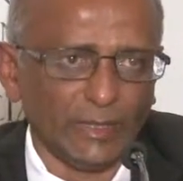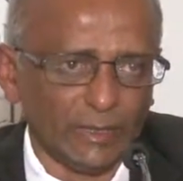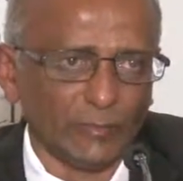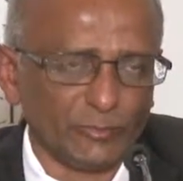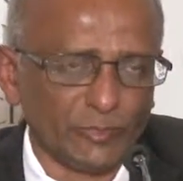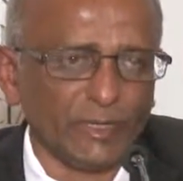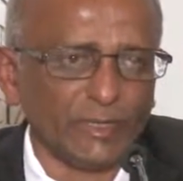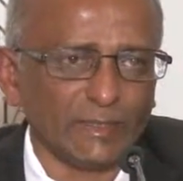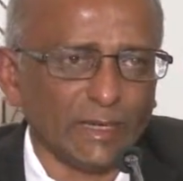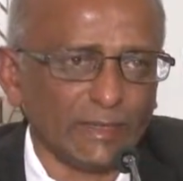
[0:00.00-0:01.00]
The
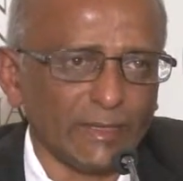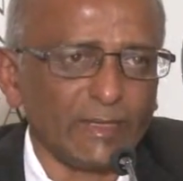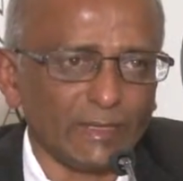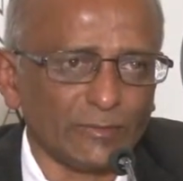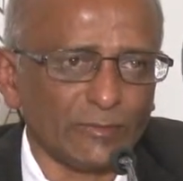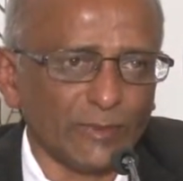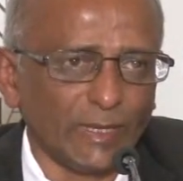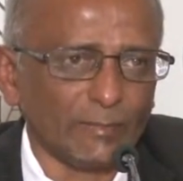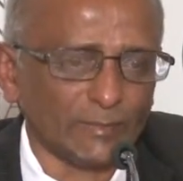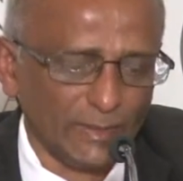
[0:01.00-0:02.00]
opportunities like that has to be
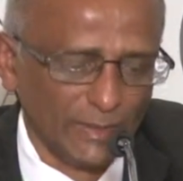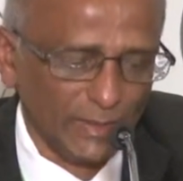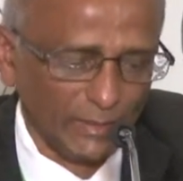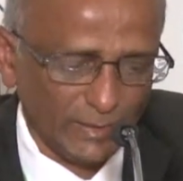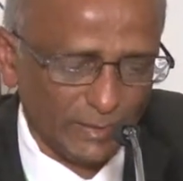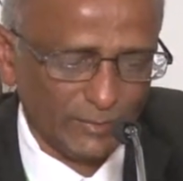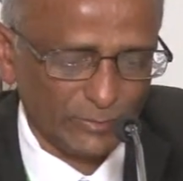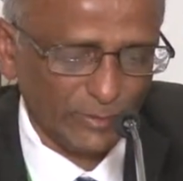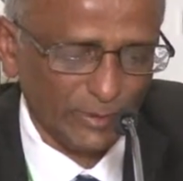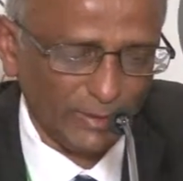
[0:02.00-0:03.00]
gaps like that has
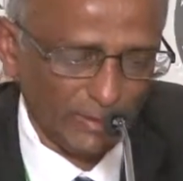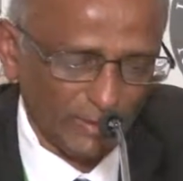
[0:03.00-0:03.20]
to be